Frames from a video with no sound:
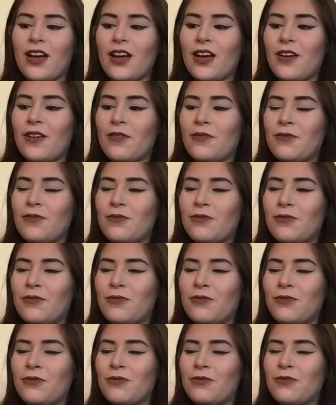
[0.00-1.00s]
uh,
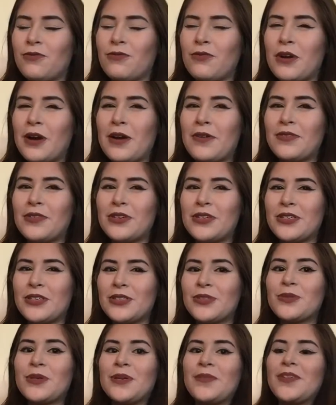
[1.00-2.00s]
Forever
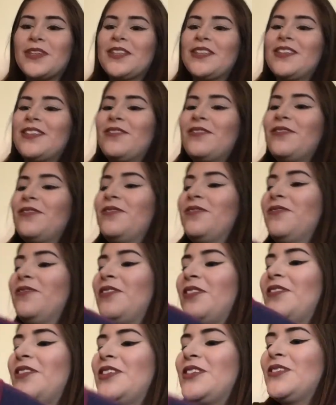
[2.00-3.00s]
21.
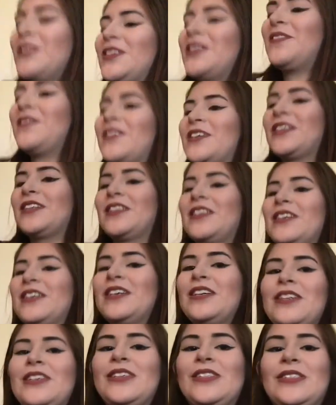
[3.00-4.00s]
Forever 21.
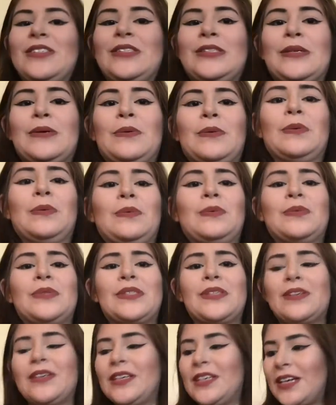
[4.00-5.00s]
So, oh,
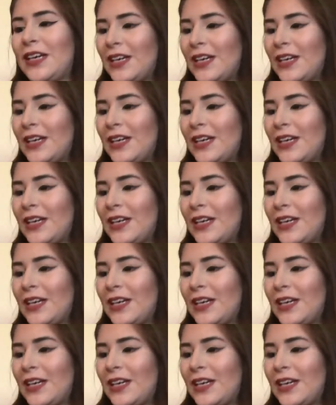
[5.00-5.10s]
sorry